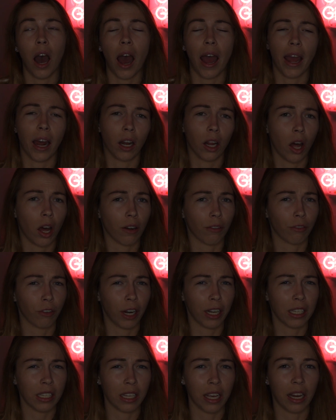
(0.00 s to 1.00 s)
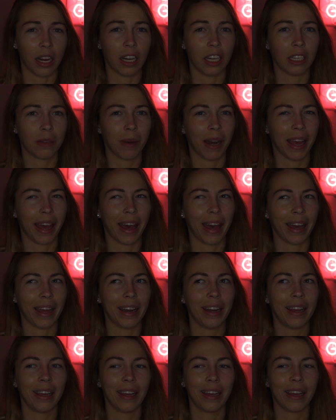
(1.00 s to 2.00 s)
I had a lot of friends get into my
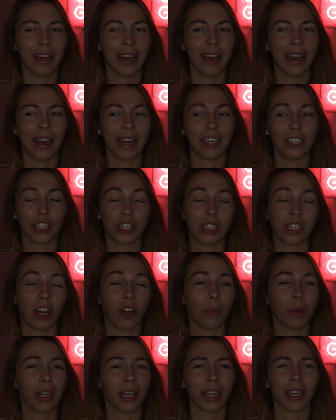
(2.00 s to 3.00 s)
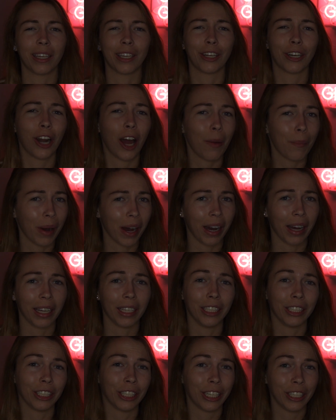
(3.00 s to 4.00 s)
head and just tell me like, you're not
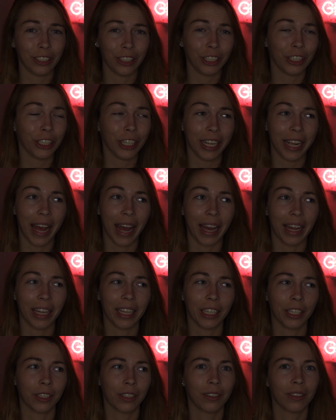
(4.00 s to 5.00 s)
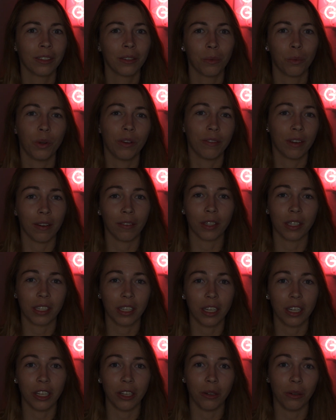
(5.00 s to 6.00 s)
bi, you're gay, like, we've never
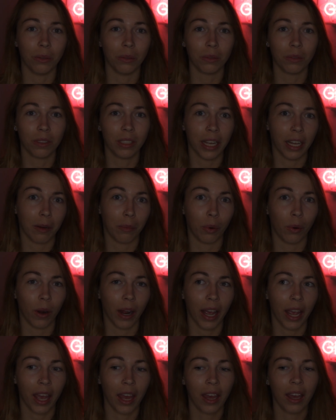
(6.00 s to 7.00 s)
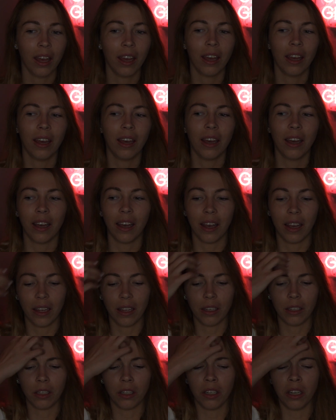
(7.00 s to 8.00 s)
seen you date a boy.
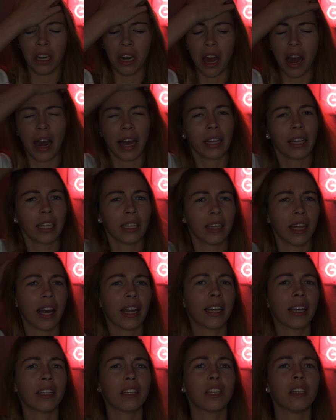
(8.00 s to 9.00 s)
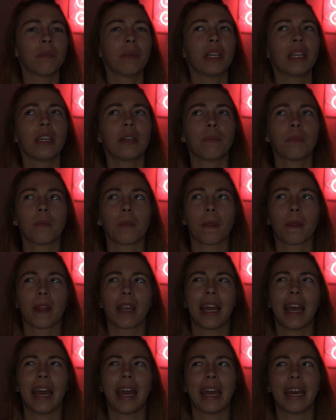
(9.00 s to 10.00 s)
And I let that get to me,
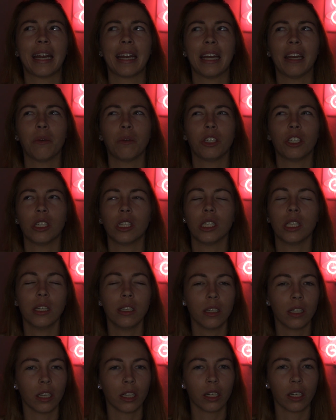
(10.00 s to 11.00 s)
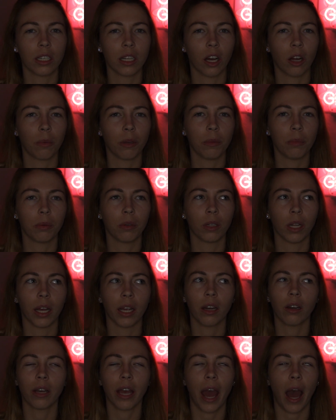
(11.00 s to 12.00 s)
and it was just easier to tell people
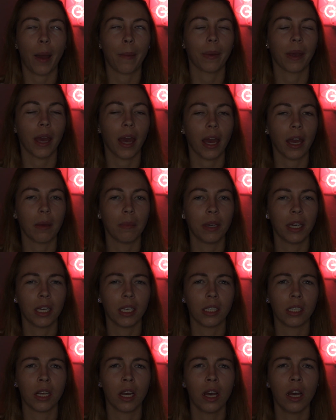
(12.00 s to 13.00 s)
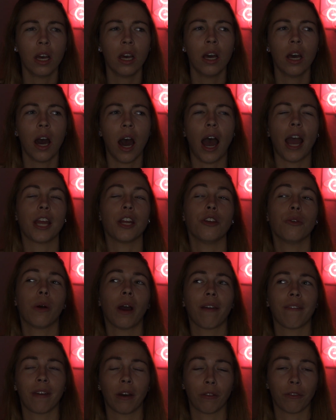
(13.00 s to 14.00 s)
like, oh yeah, I'm gay, because I knew
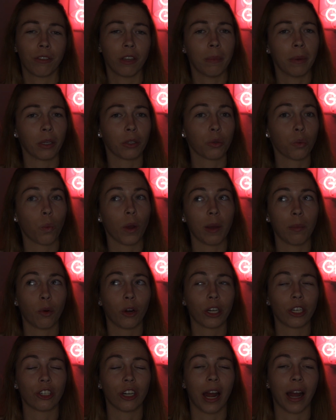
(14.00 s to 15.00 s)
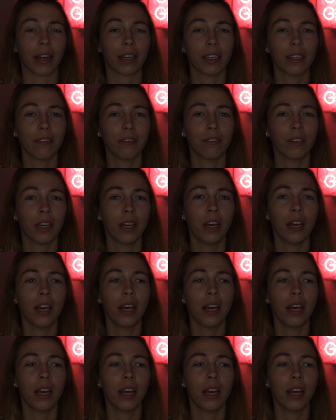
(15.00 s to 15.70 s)
I found females way more attractive.